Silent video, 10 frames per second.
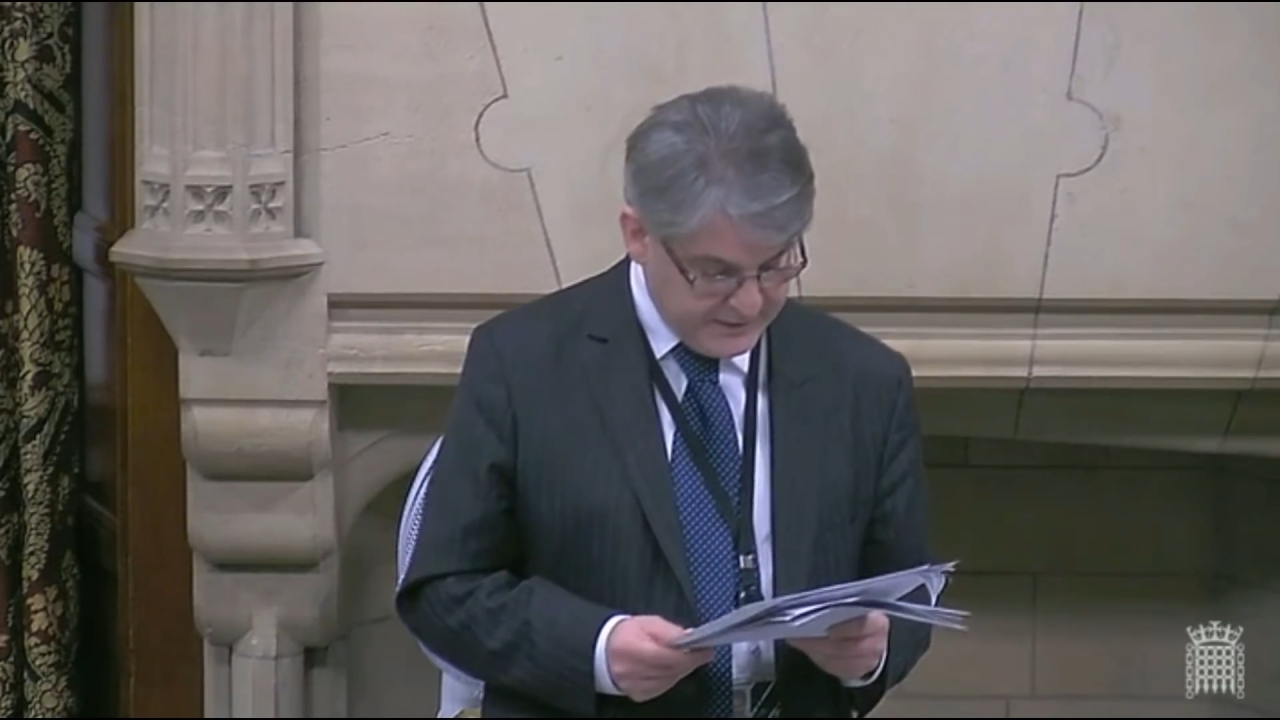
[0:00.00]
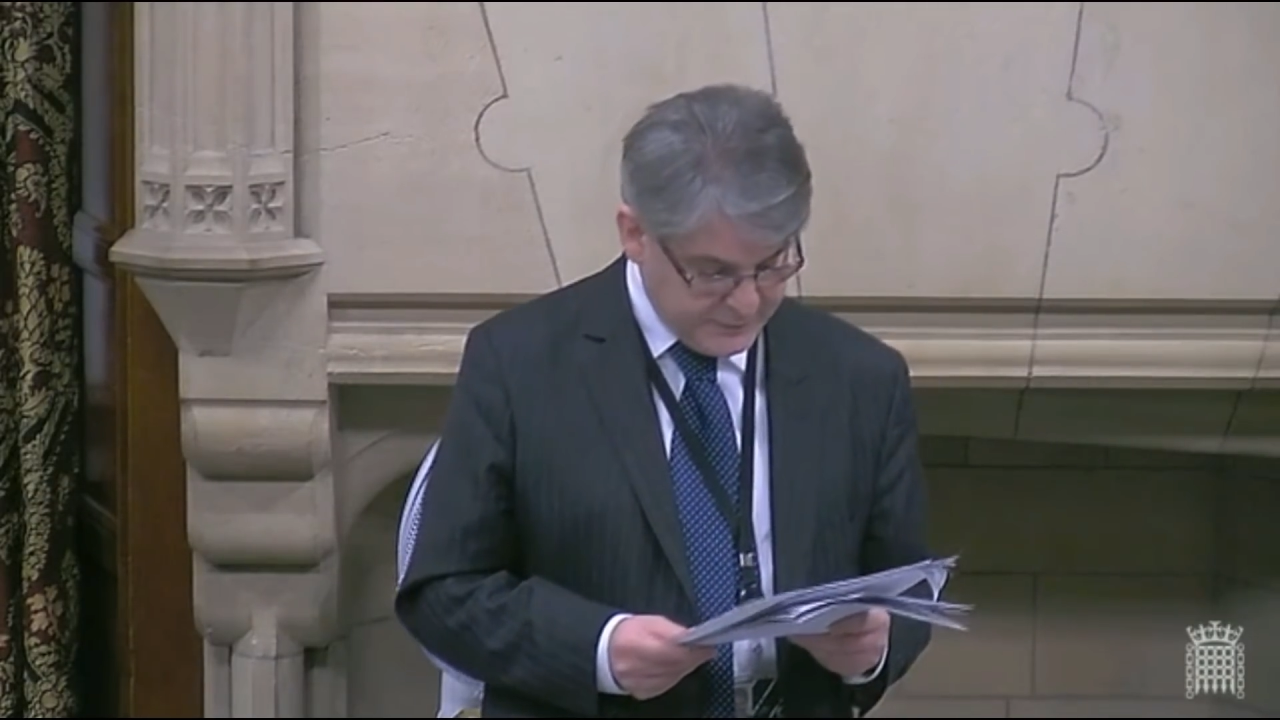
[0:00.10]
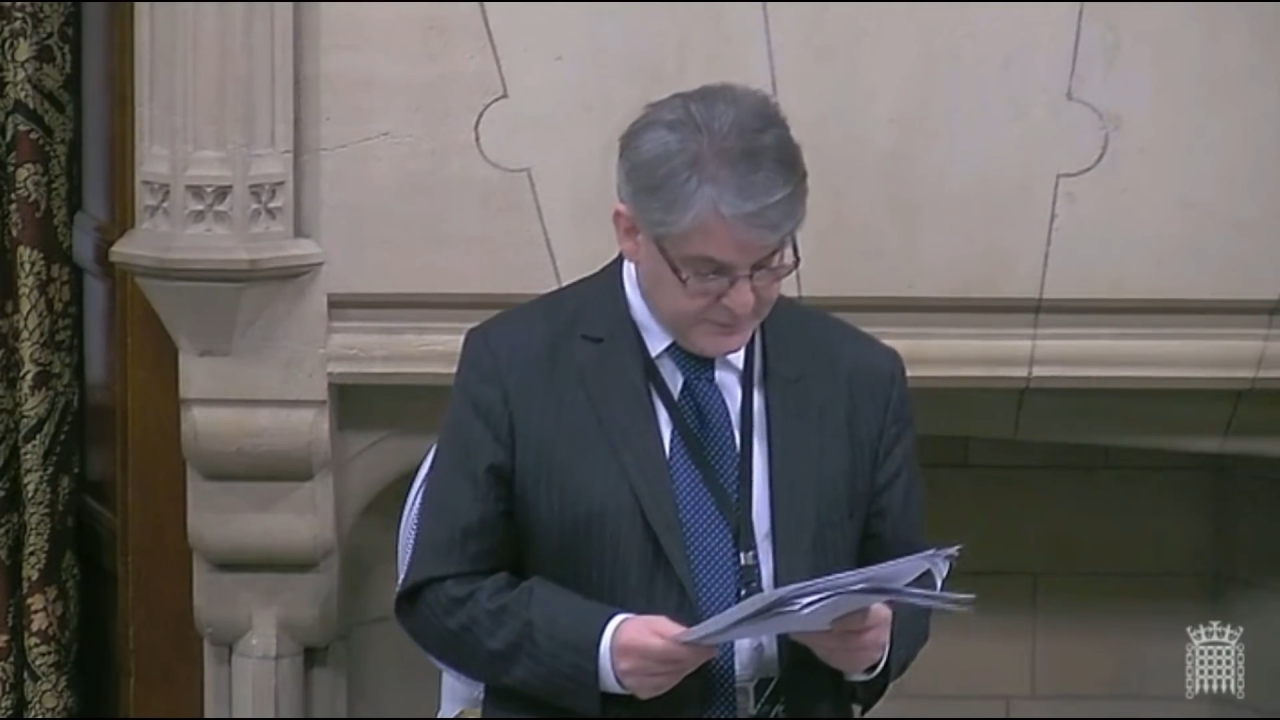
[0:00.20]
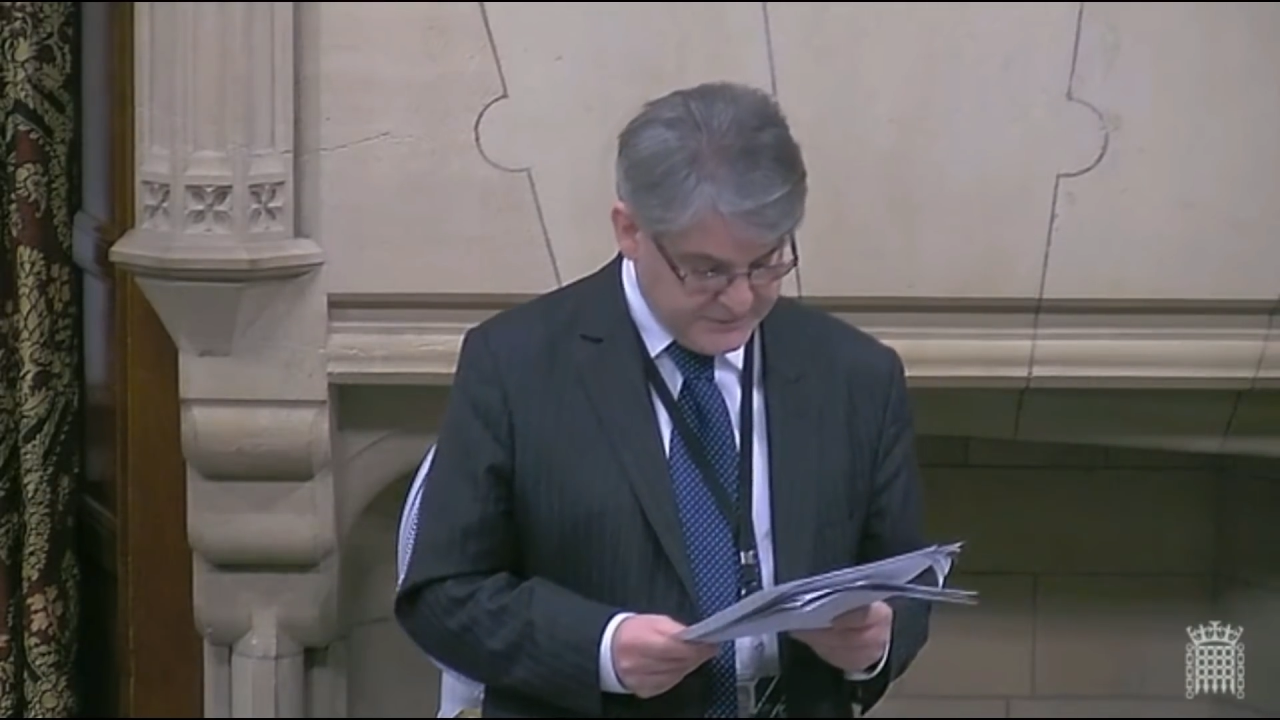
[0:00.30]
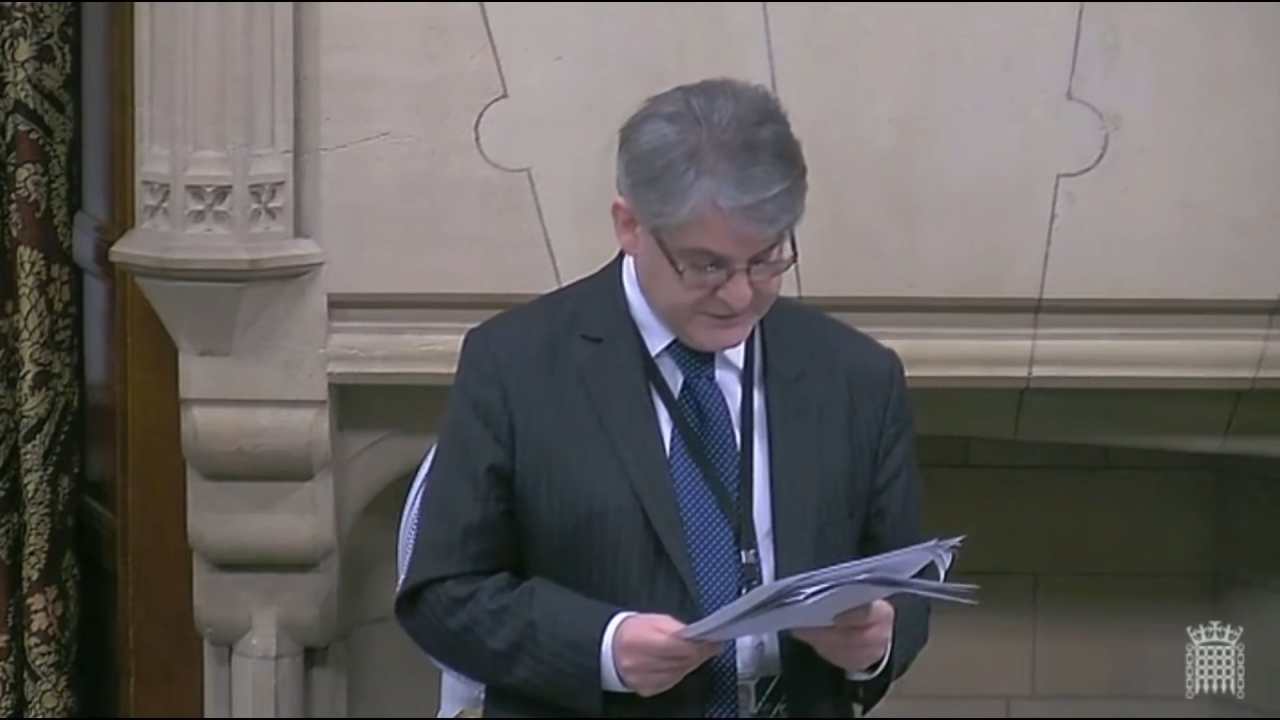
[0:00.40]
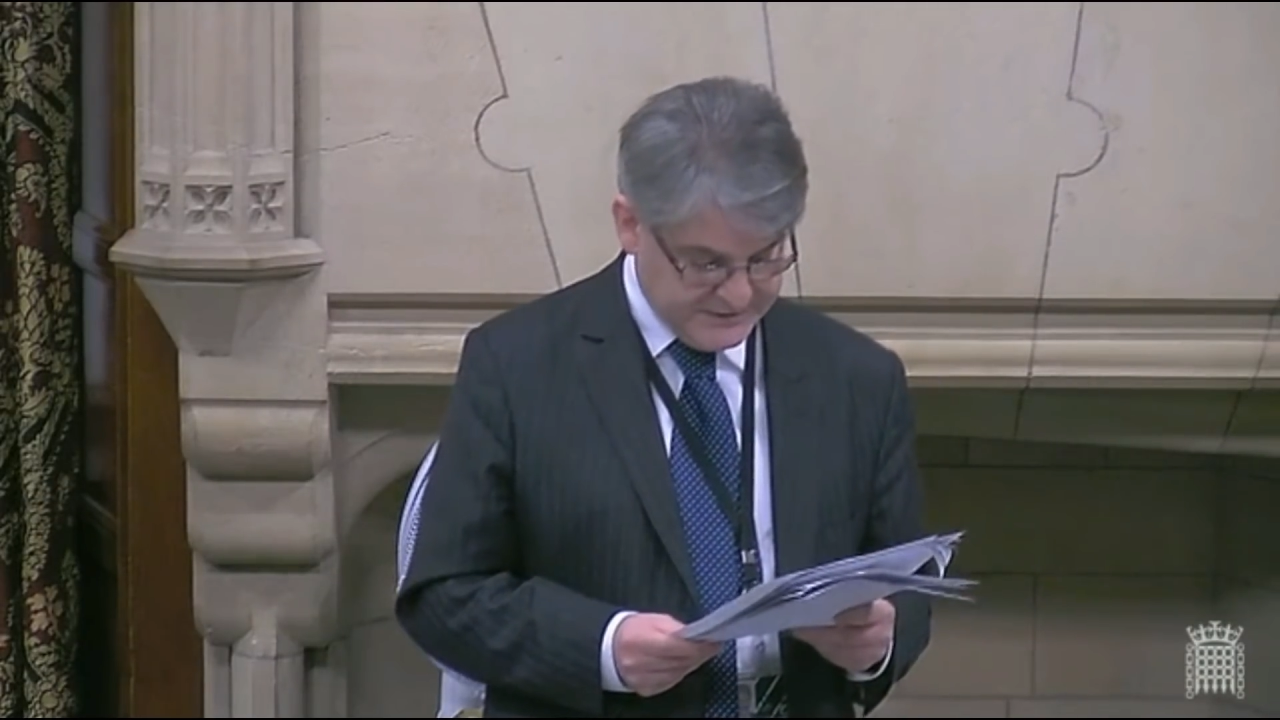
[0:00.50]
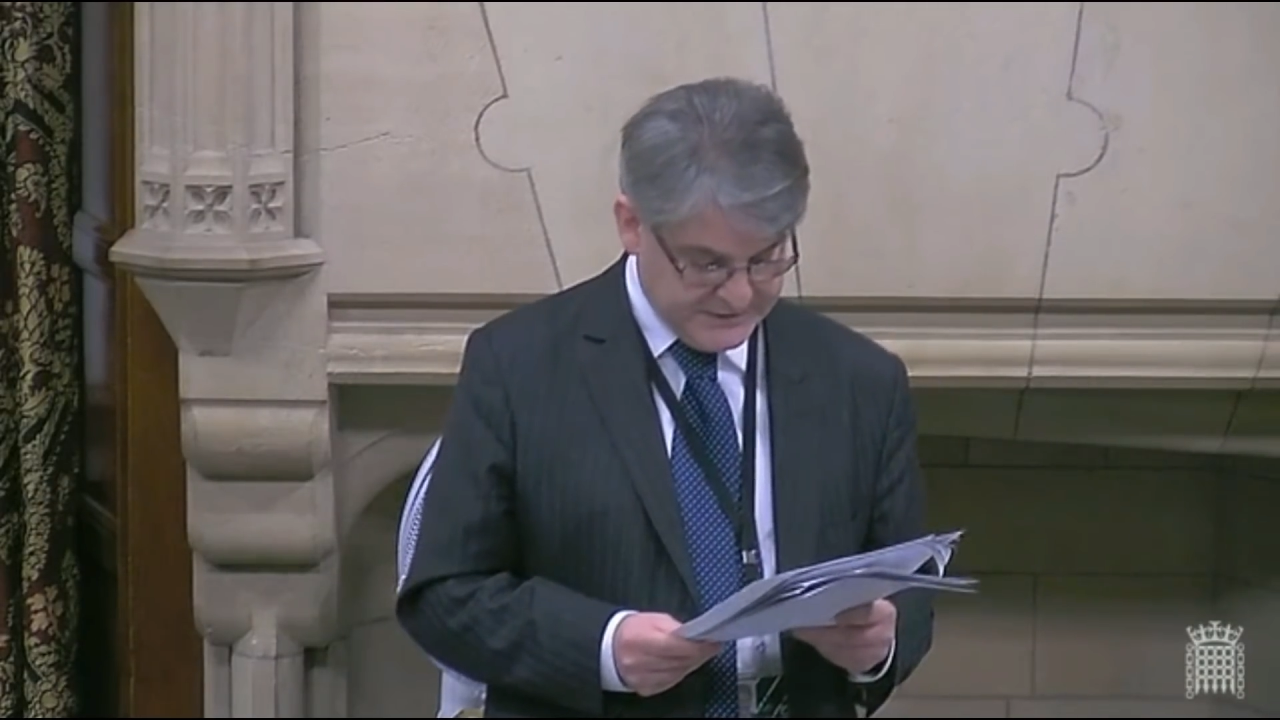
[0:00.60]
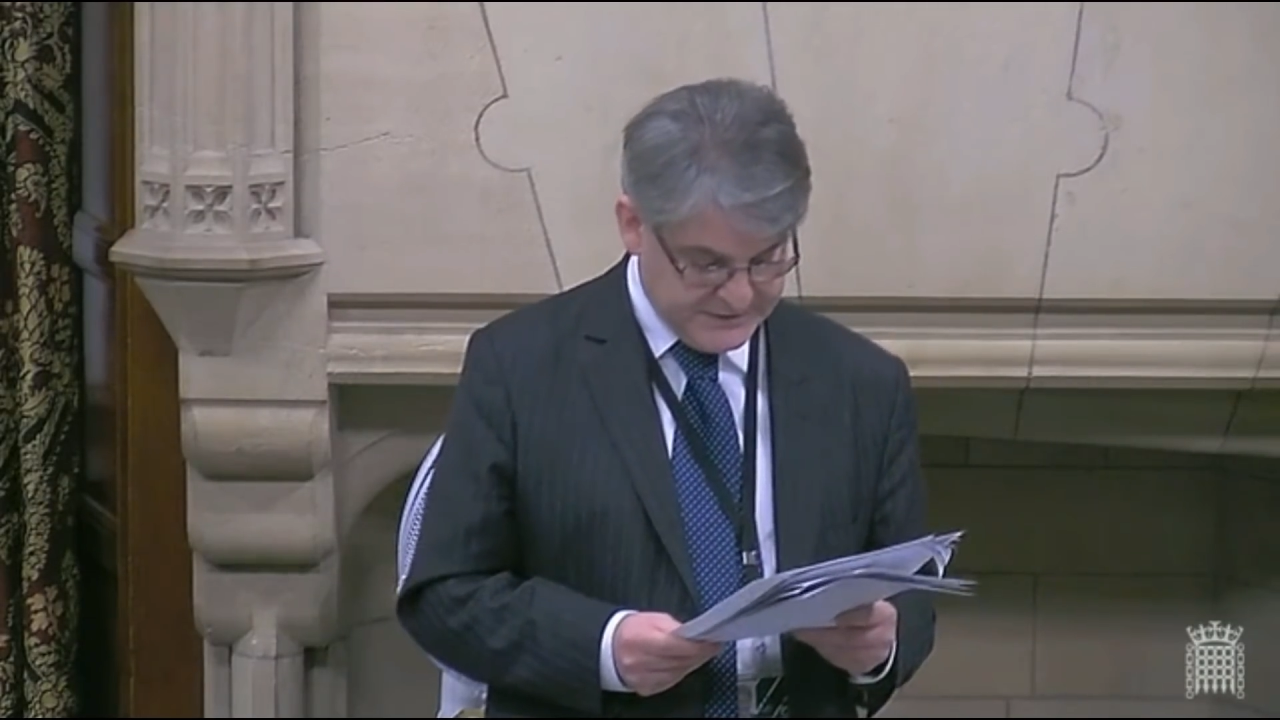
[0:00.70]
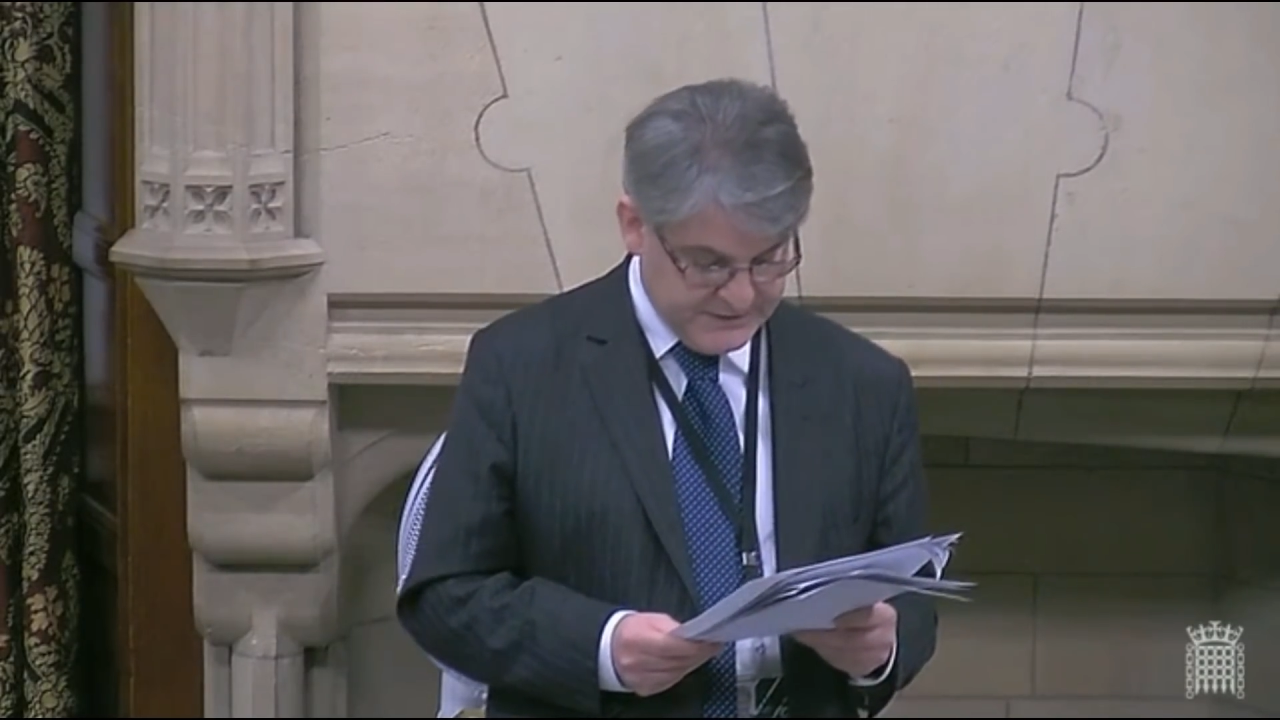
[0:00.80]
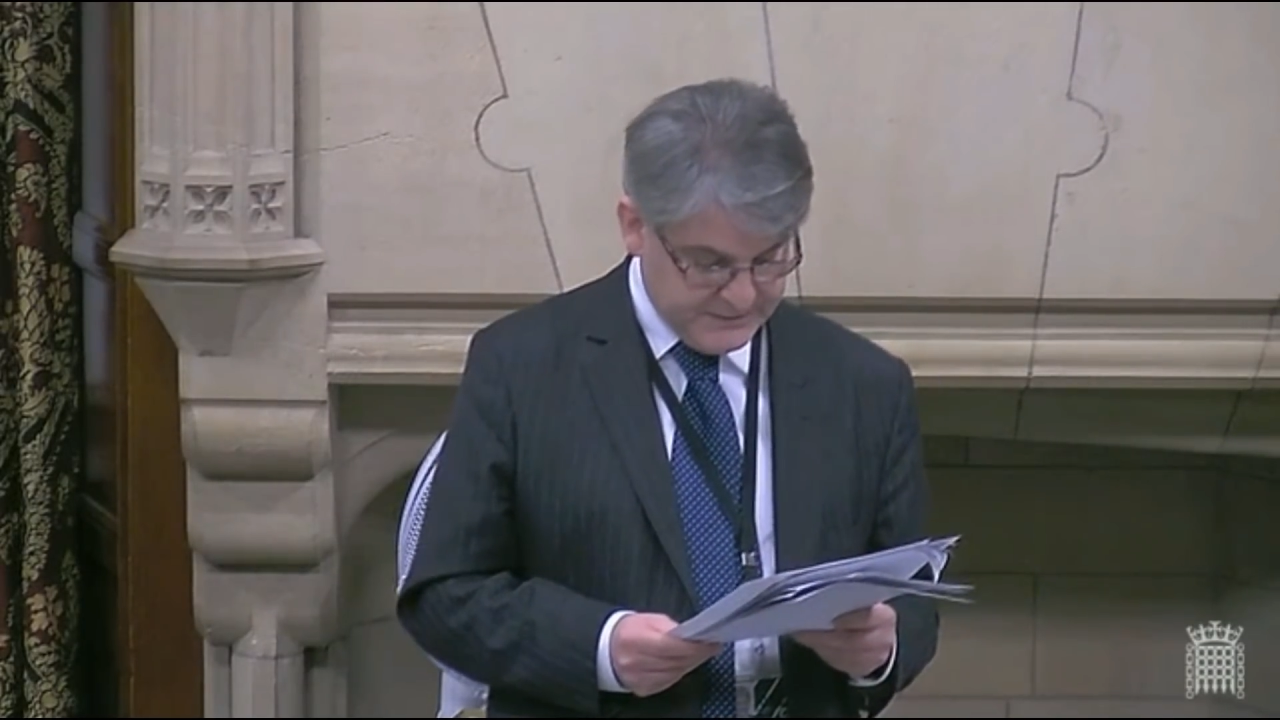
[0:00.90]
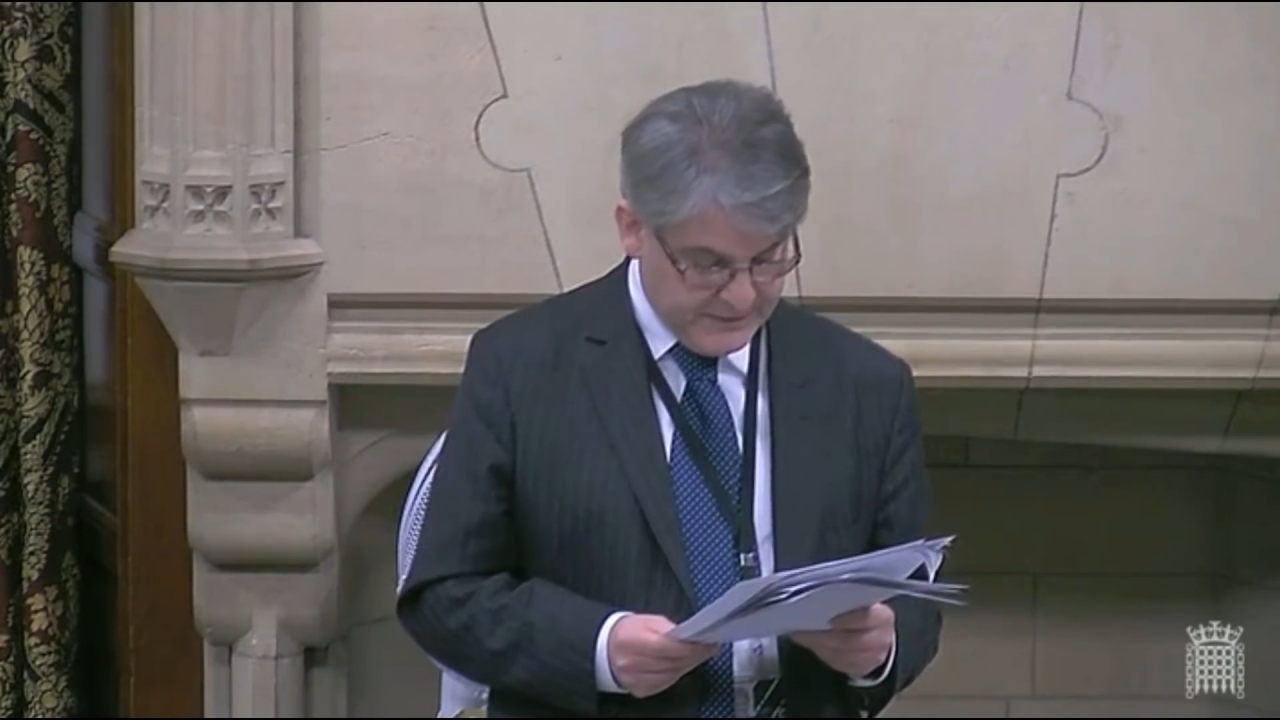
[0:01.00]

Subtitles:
in 2016